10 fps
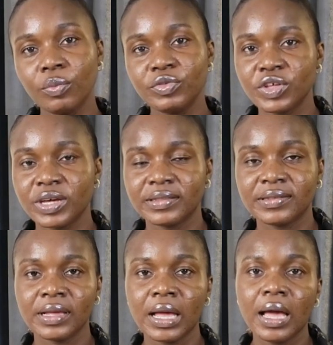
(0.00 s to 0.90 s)

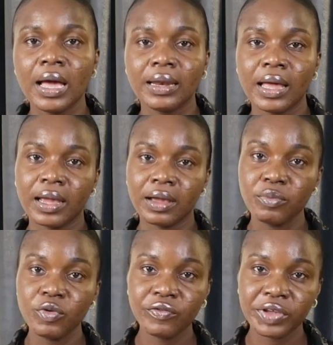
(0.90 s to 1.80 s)
objects like a
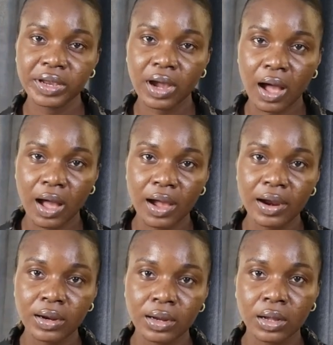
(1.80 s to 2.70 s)
moving
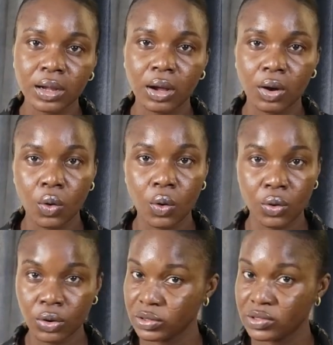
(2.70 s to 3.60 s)
car
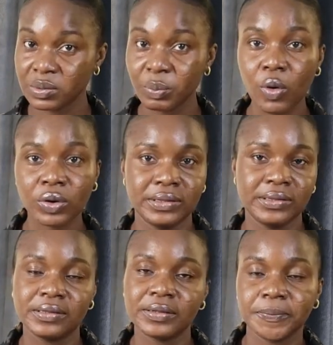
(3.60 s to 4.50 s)
or
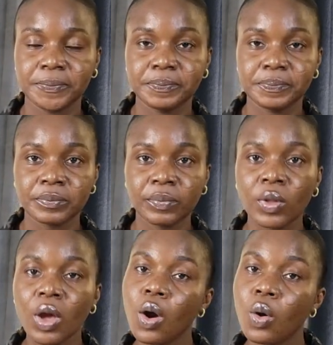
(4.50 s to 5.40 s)
sports,
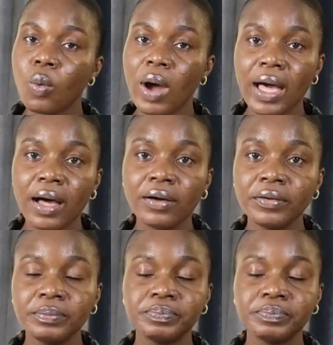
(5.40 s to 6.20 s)
while